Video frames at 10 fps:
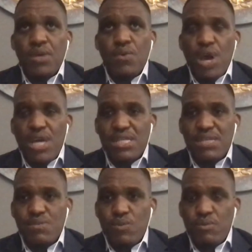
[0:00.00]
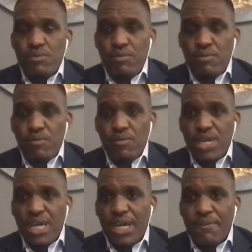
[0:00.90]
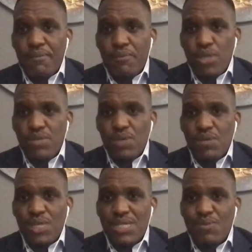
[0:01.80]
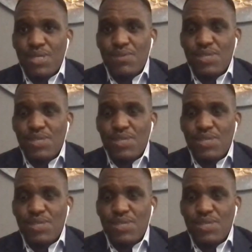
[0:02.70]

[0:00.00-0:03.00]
was, was, was, was, was